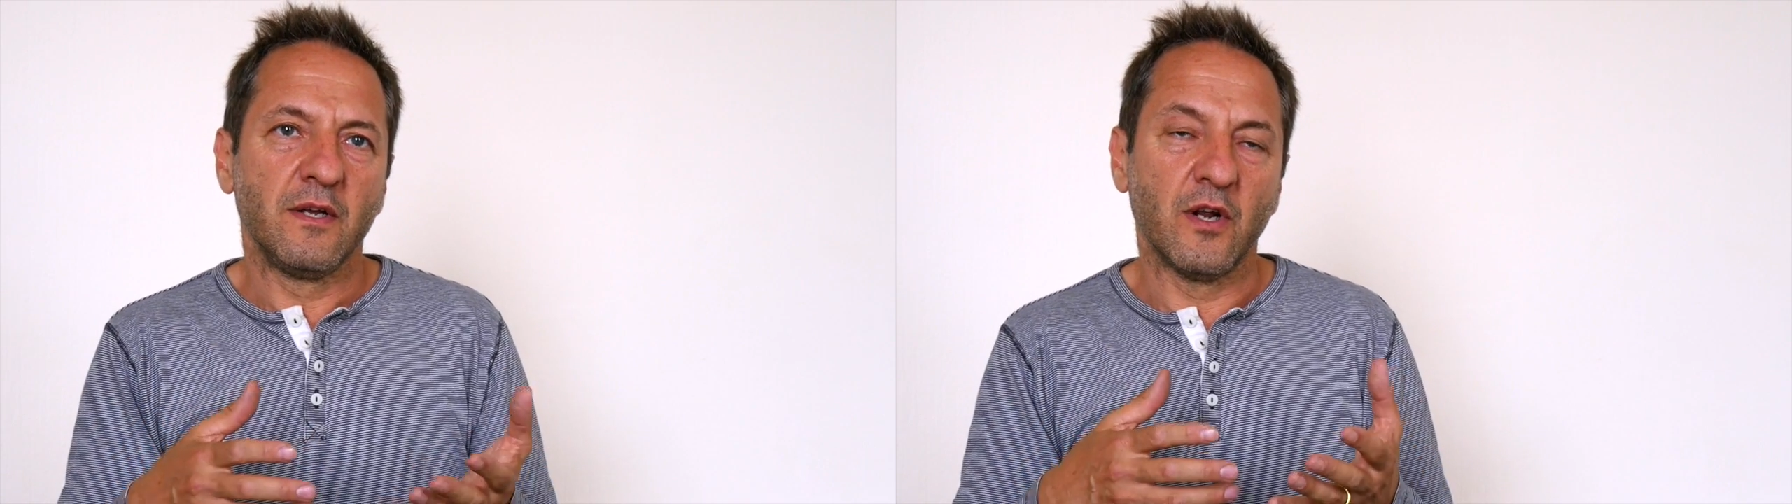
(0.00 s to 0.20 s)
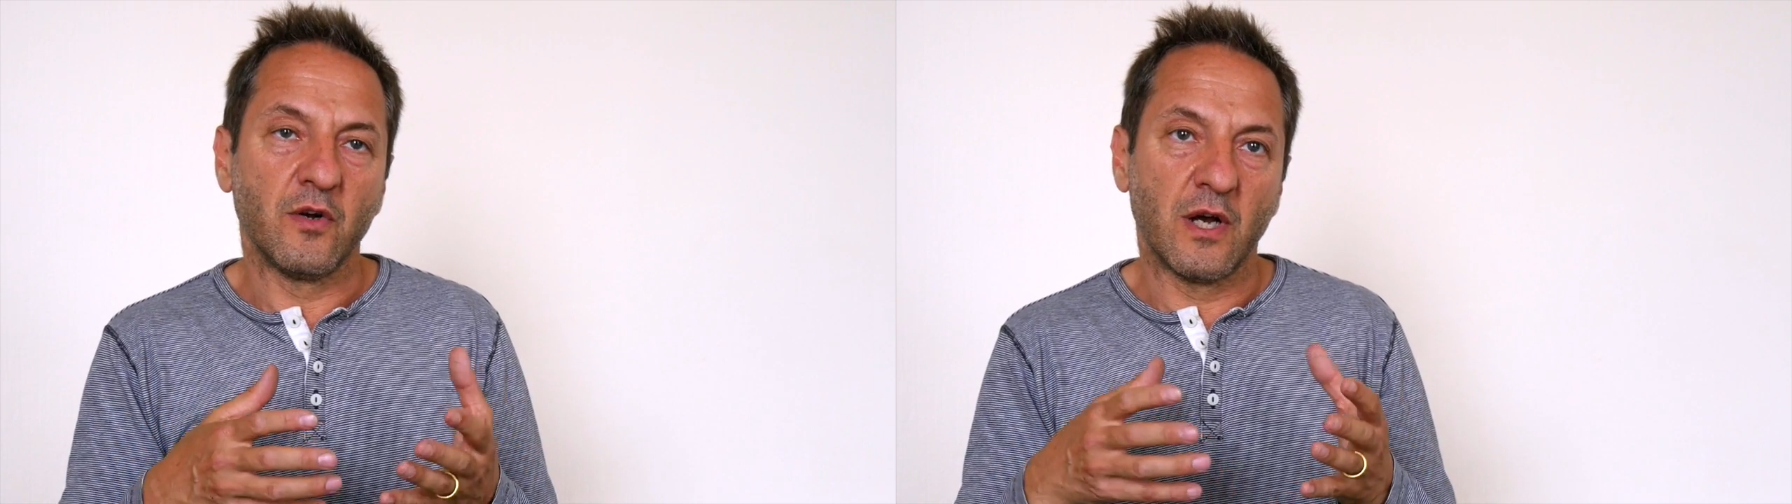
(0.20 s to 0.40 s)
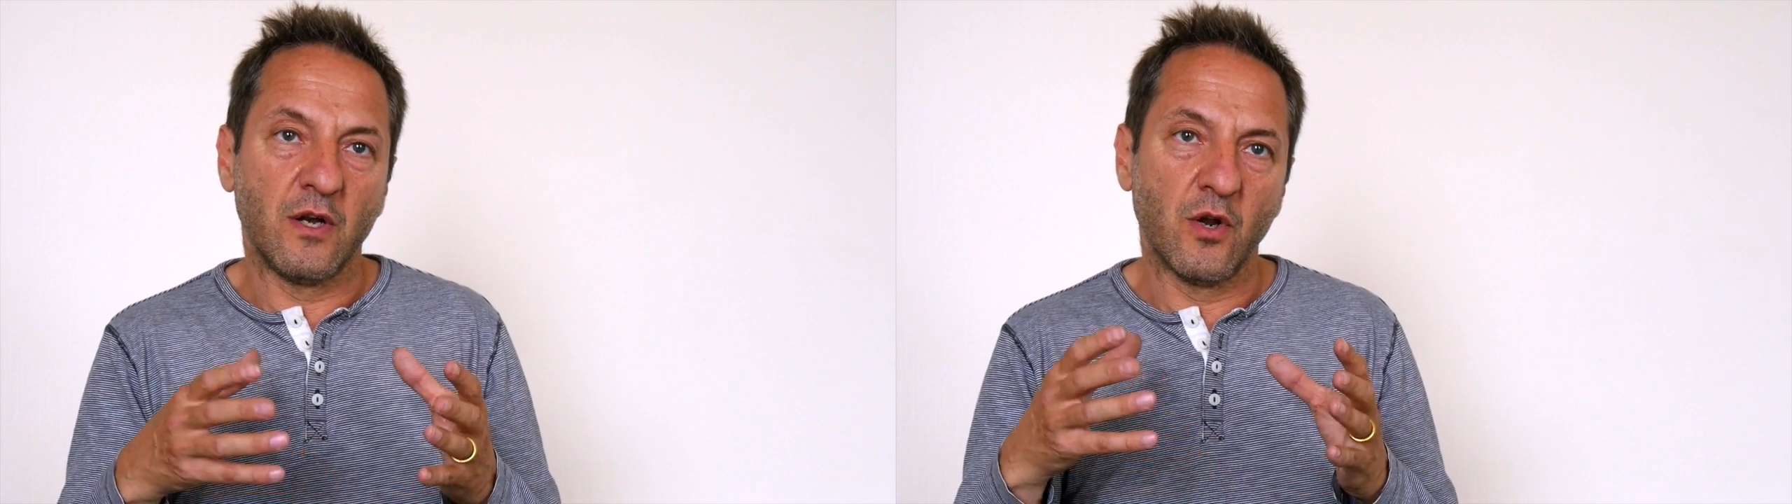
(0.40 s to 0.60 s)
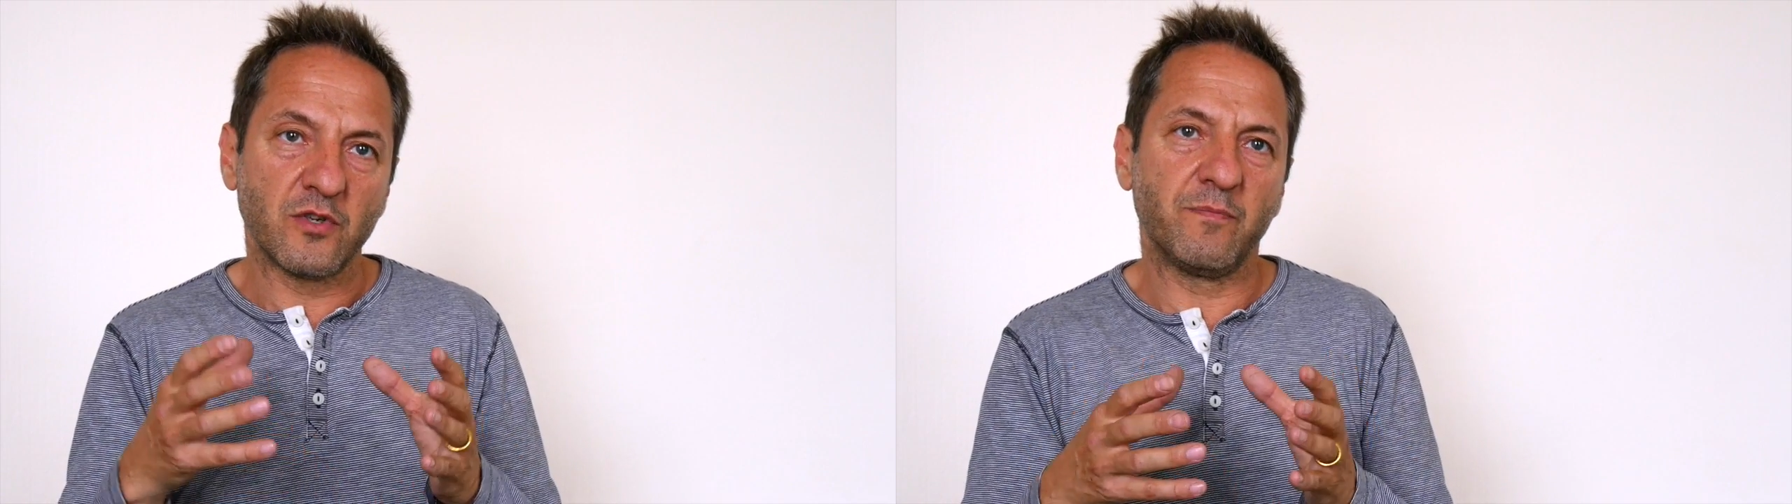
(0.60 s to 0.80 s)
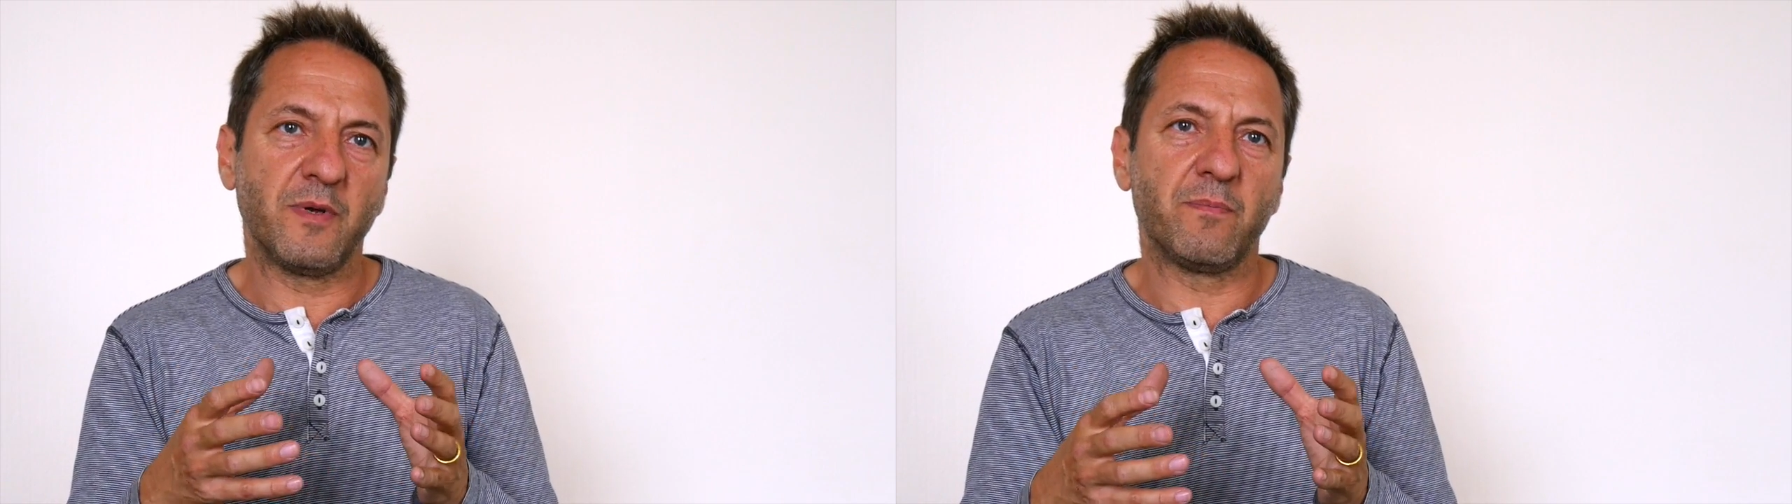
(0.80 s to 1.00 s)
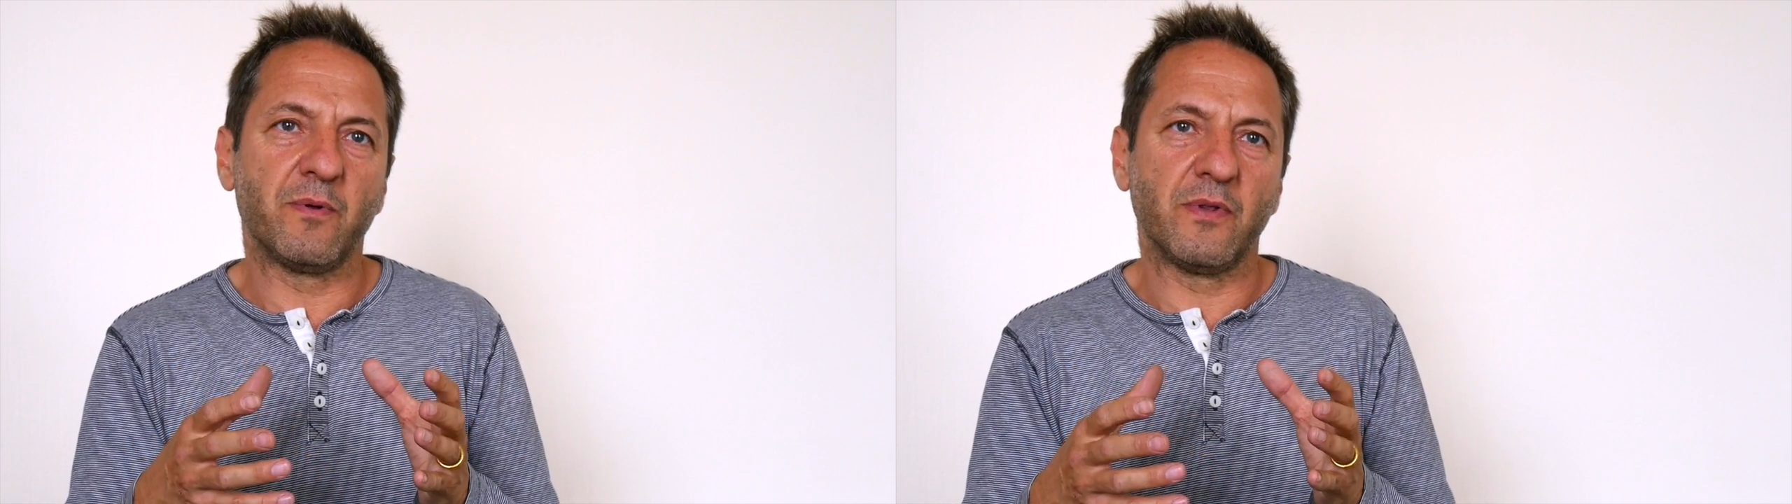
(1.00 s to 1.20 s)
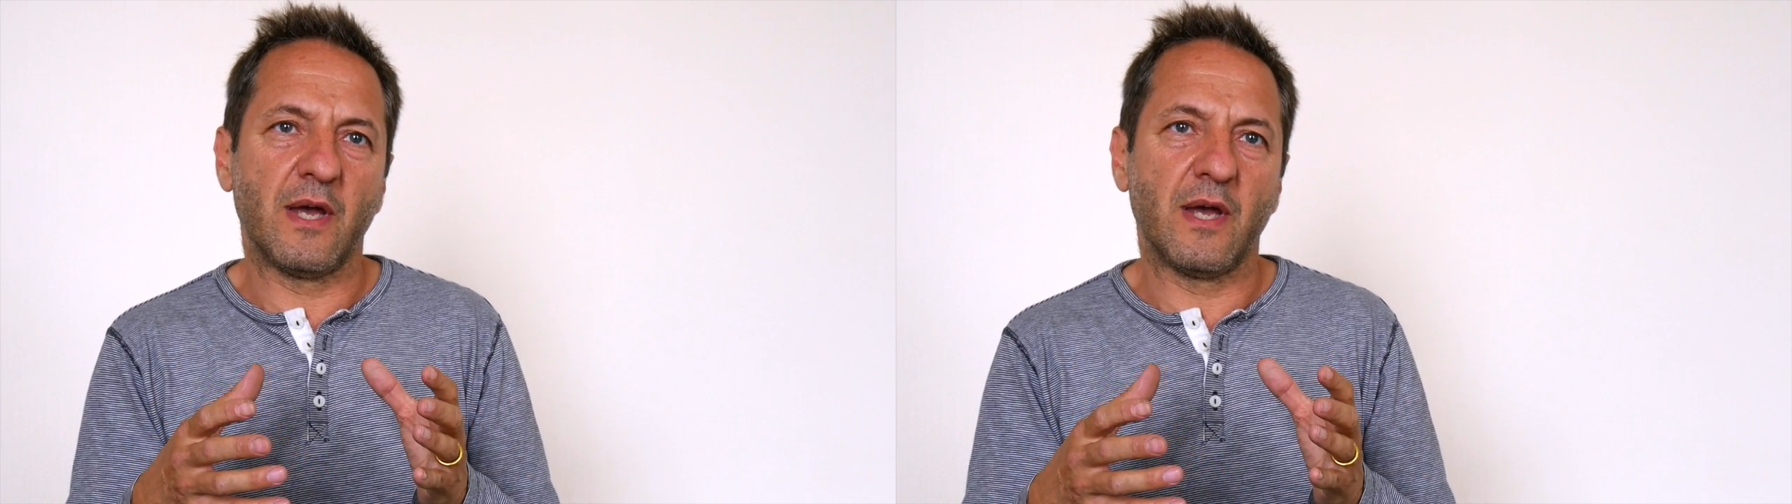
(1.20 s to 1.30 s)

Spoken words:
A lot of people